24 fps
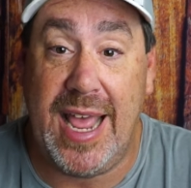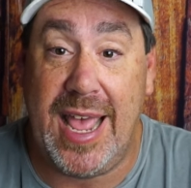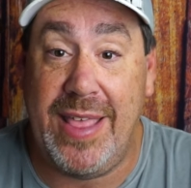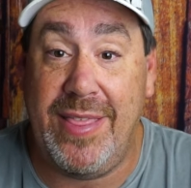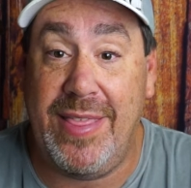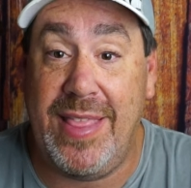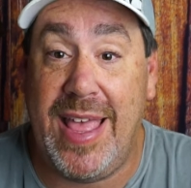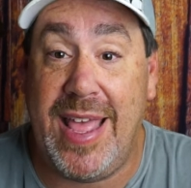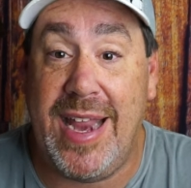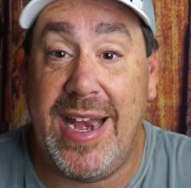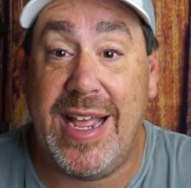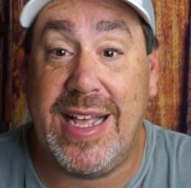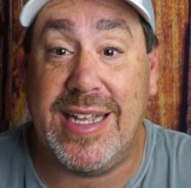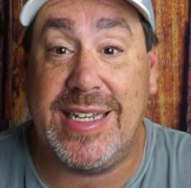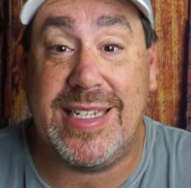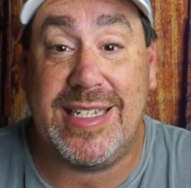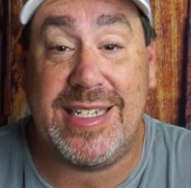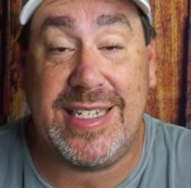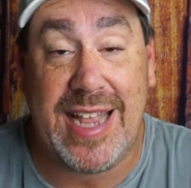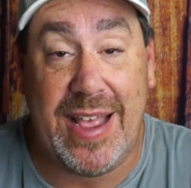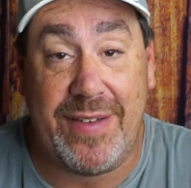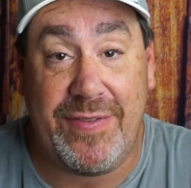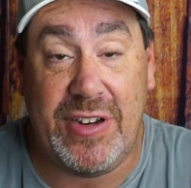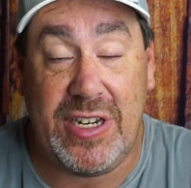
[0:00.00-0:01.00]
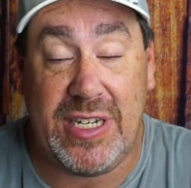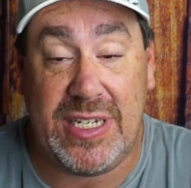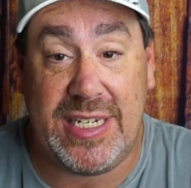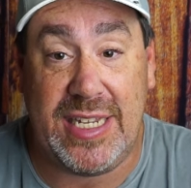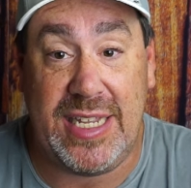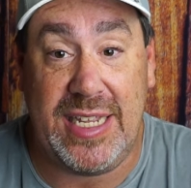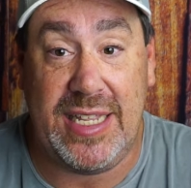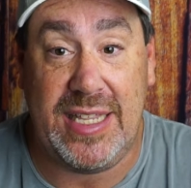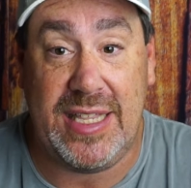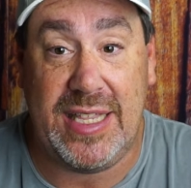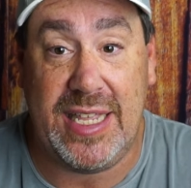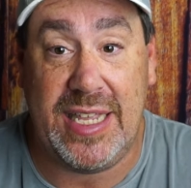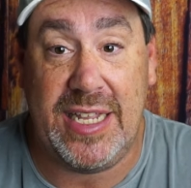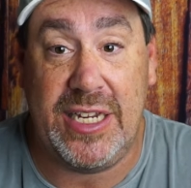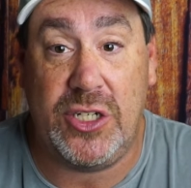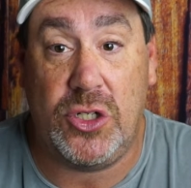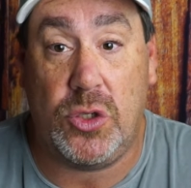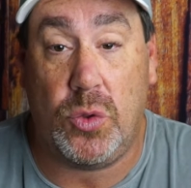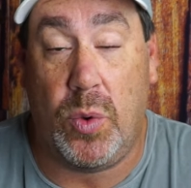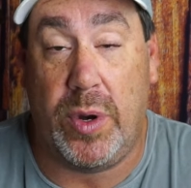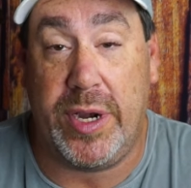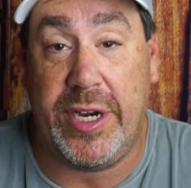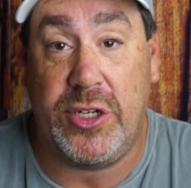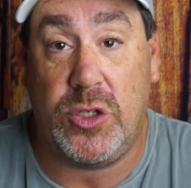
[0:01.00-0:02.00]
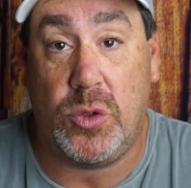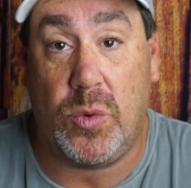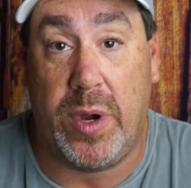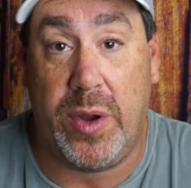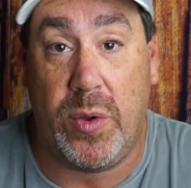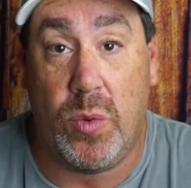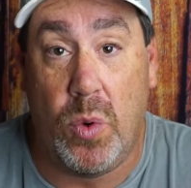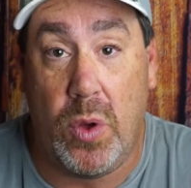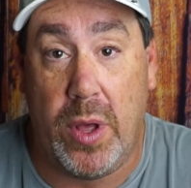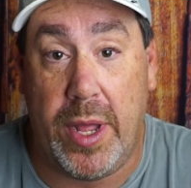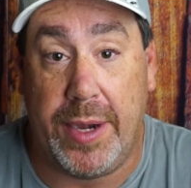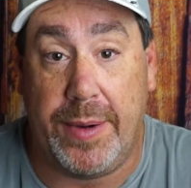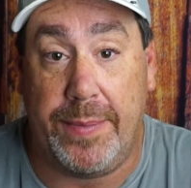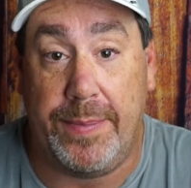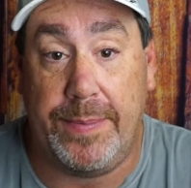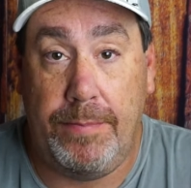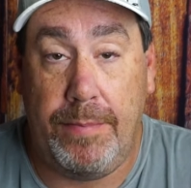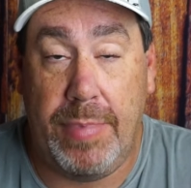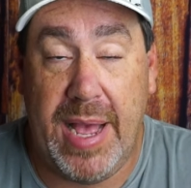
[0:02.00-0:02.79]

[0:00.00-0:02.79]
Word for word: and then a 17th in 2021.